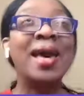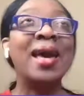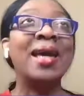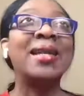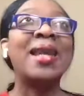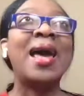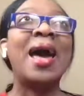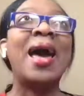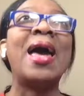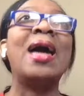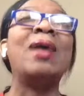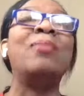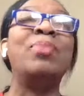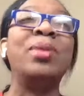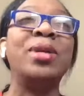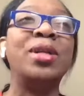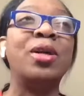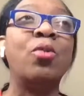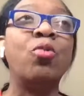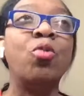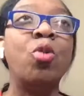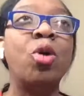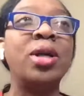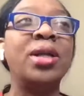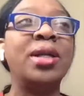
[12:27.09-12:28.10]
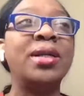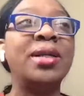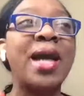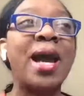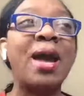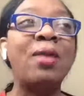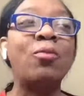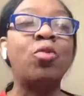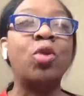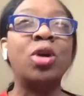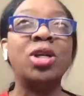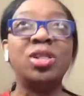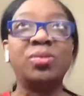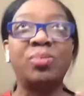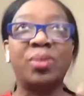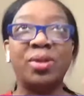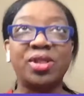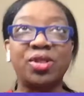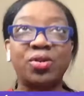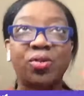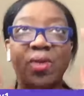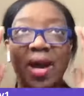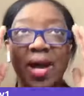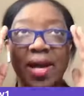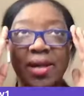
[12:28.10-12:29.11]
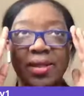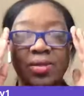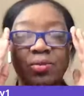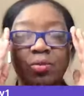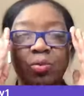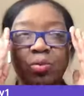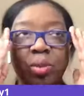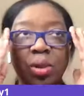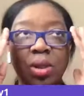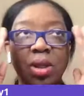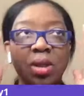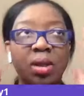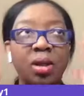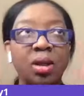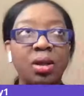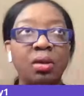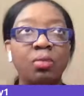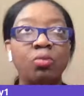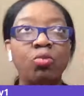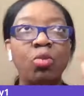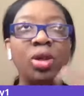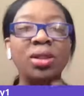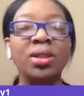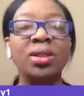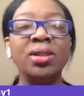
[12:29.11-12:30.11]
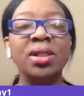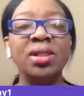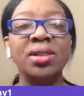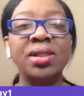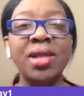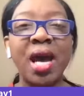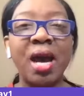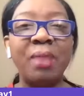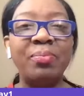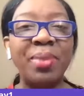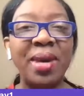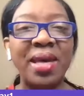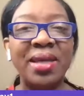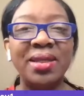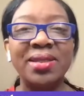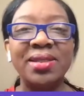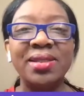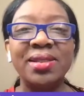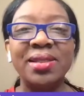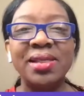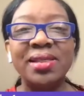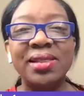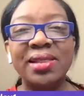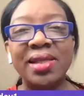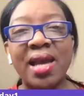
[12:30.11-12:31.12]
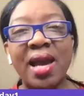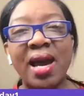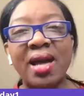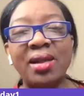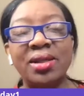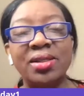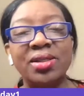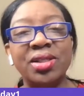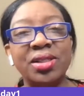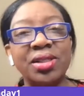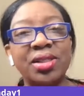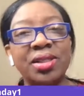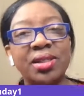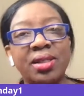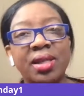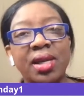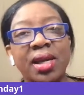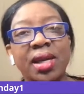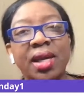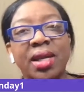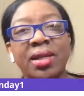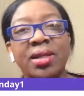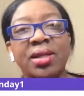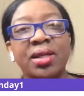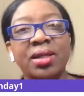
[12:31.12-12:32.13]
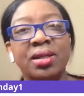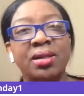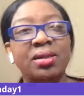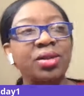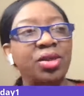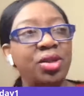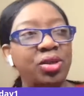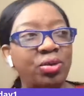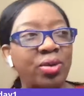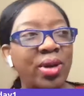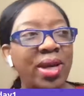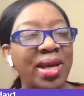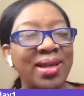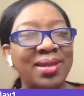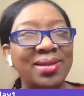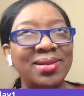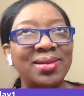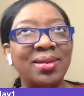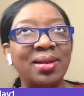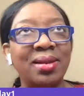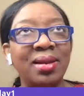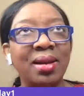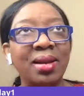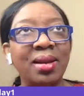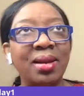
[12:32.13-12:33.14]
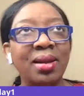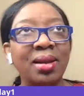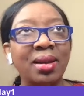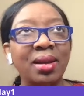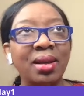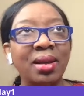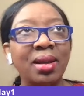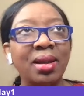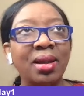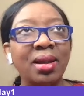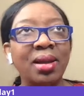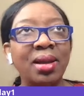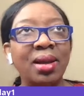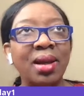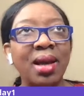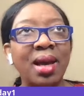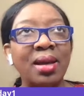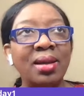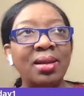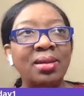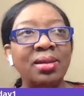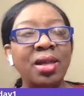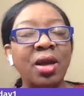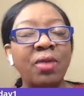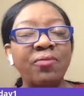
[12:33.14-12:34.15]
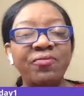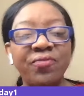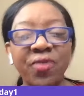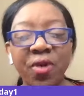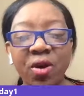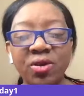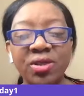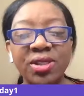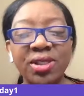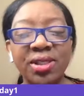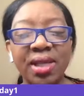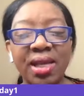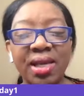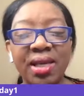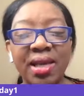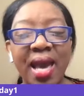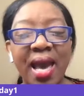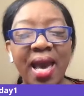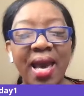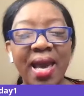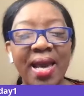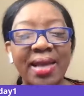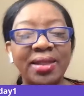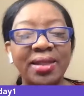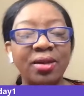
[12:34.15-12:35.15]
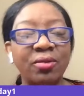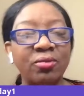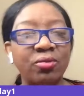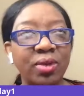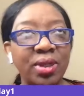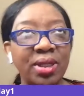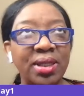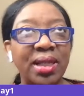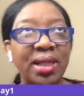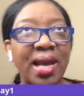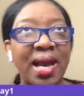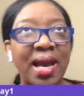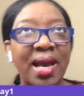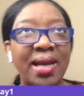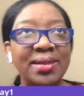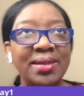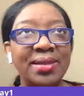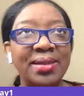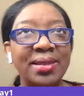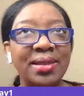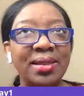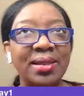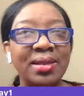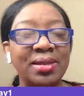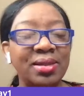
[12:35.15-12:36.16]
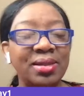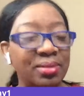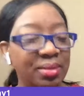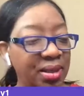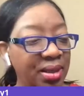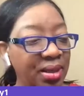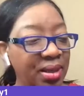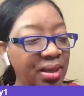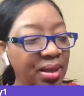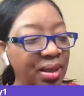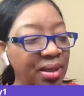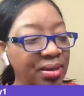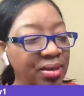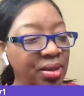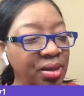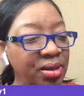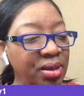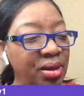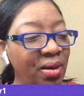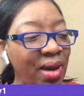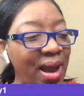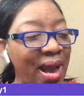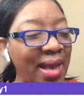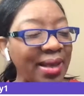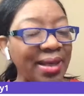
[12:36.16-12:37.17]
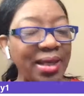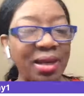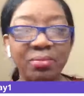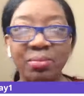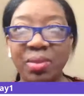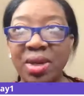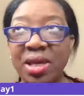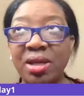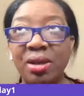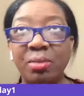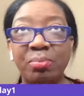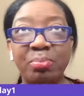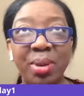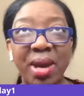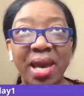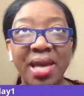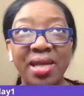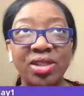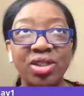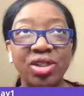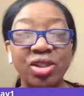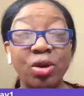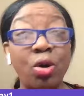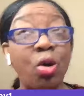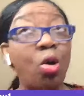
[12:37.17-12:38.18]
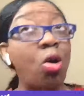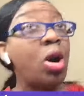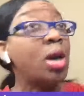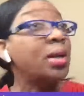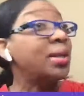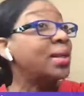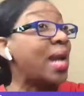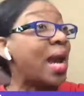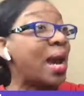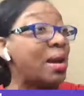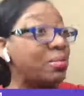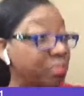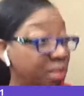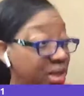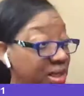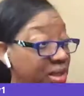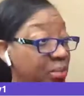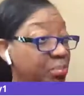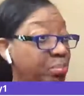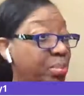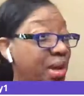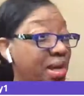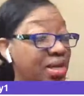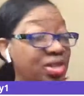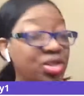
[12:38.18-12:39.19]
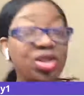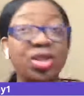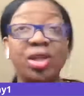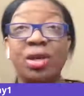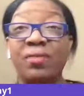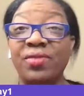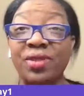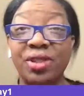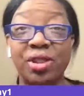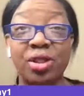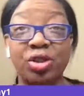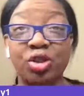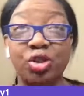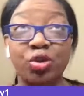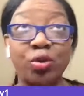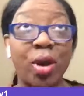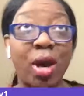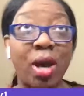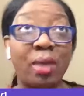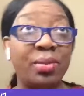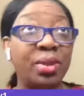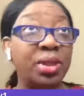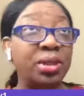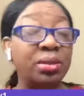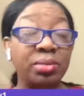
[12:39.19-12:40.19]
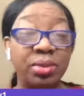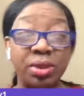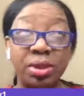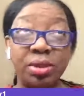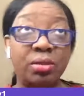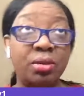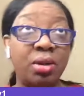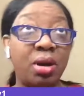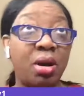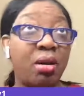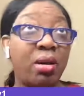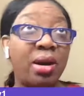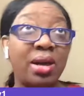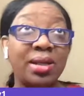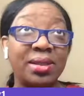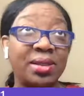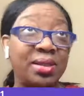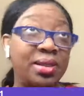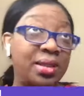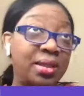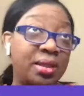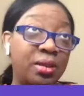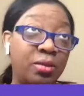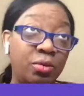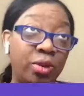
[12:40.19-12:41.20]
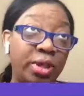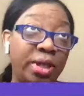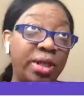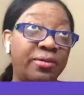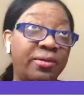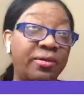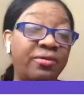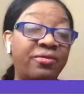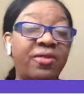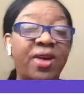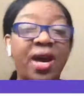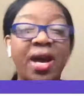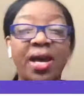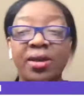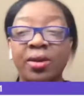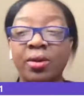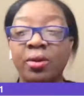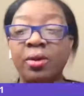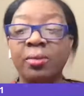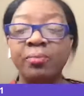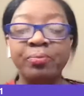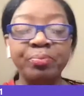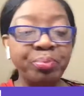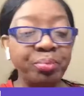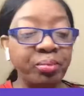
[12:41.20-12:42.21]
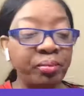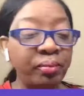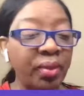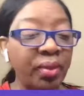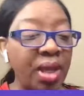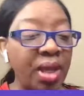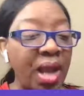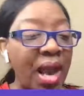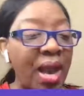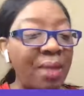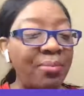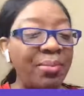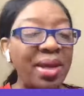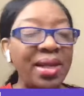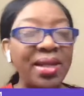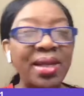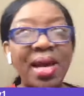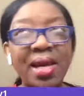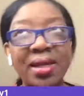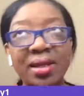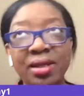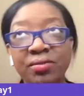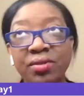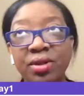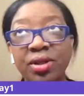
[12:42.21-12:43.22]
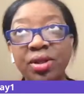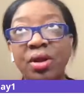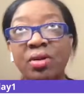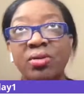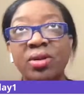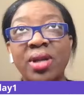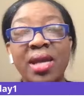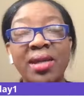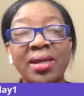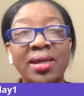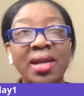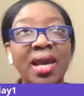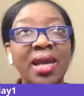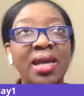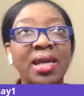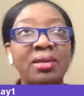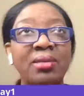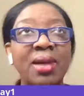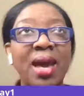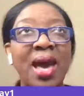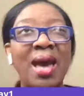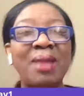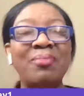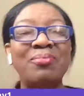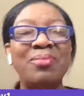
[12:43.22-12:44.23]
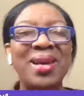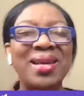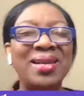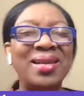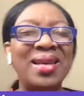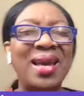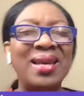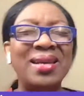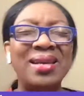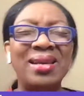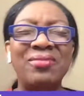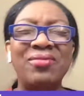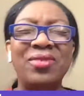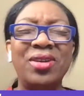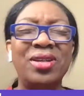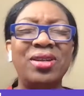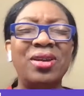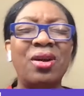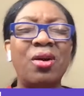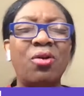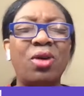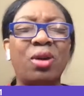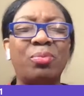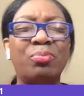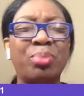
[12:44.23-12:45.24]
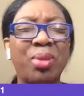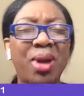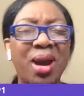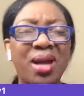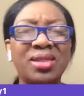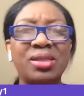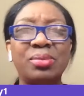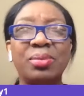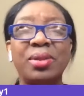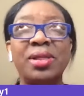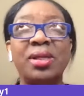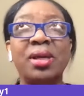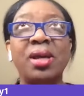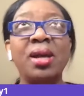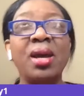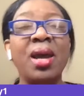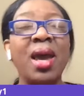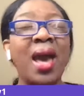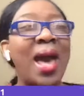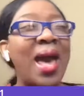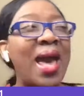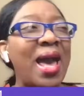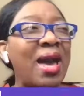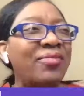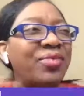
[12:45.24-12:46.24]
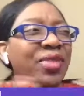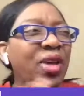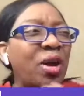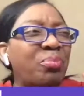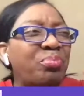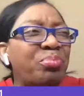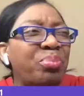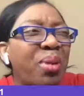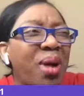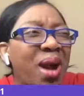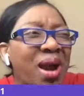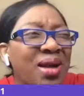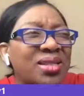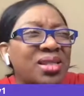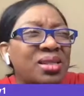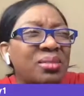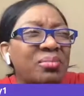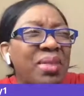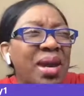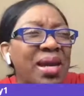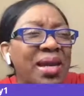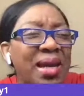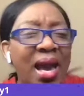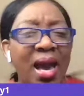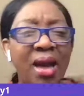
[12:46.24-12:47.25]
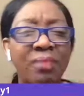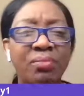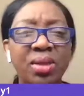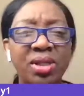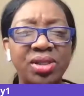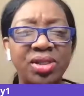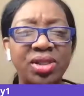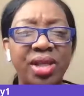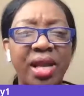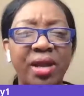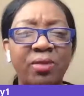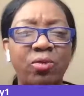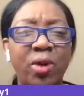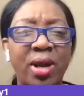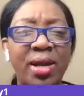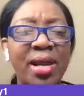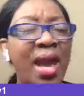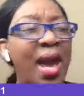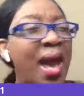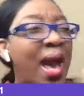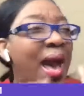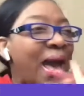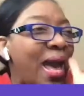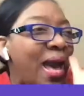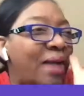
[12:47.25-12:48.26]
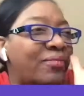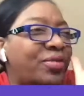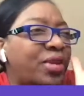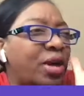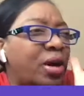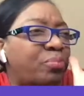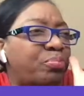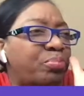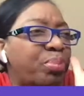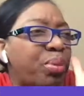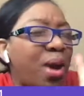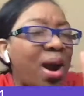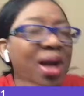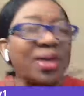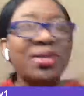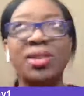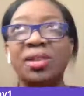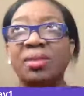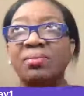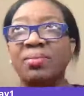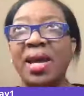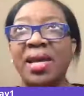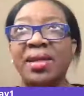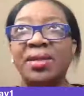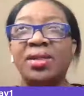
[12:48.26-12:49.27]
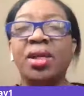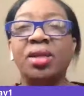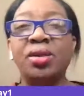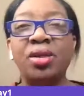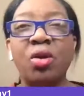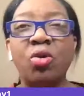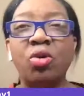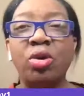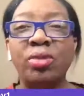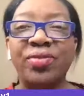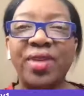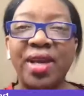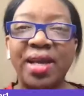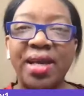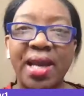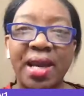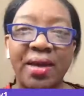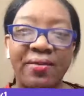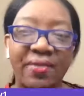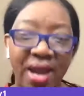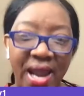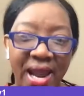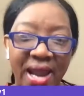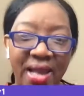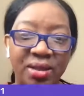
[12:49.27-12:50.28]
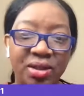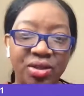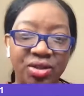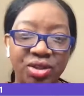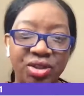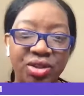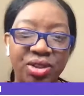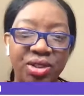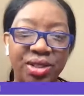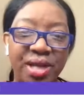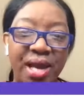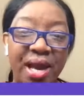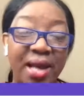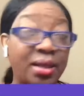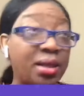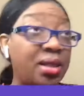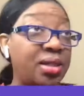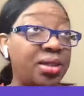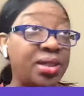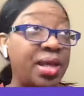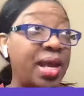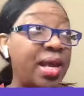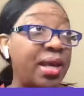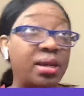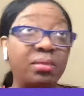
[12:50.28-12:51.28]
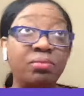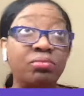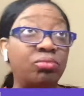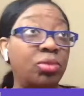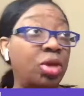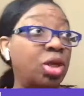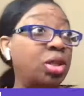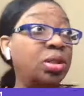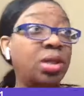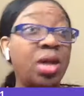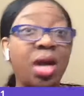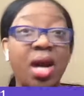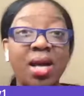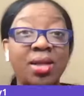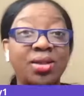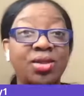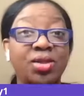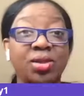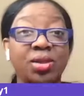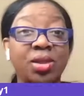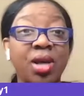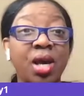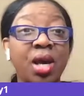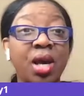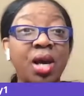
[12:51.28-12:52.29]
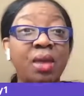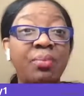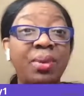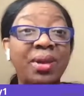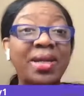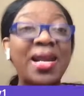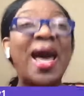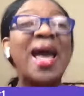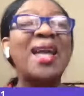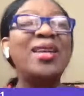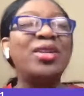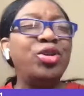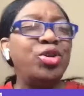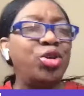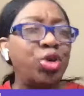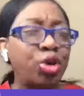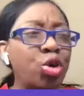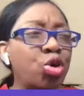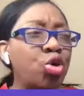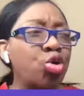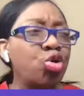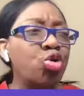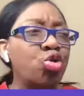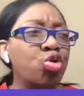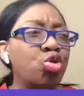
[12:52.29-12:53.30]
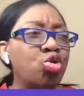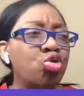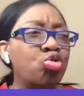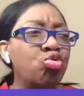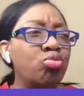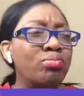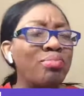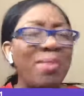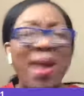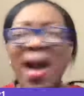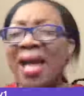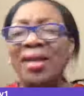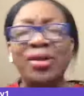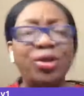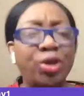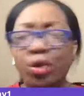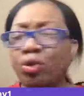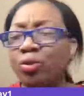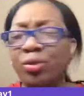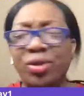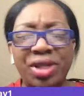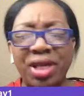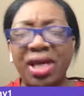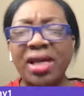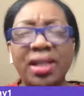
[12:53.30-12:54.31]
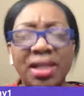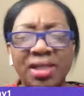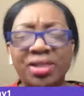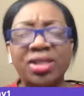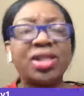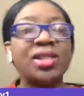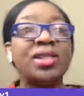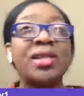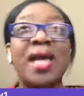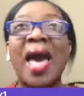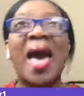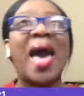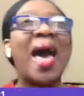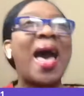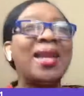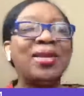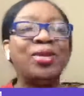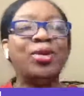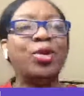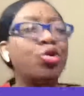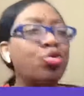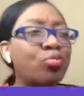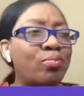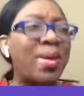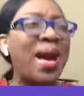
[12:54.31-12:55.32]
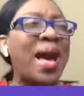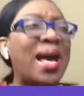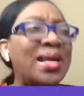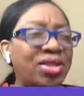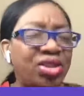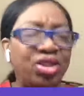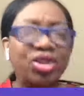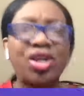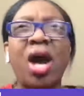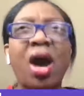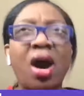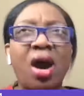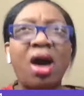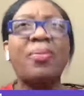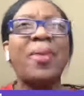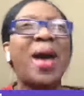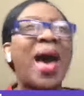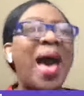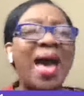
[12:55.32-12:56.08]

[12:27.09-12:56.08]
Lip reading: And I have been awarded not once, but twice, one of the top anesthesiologists in the US. The first thing I had to realize is, I can meet a patient or not meet a patient if it's a trauma, car accident or whatever, fire. I may not even know their name. I may not even know approximate. I have to approximate how much they weigh. I have to approximate to know if they have allergies or not, because they unconscious. But I do my due diligence. I do my job.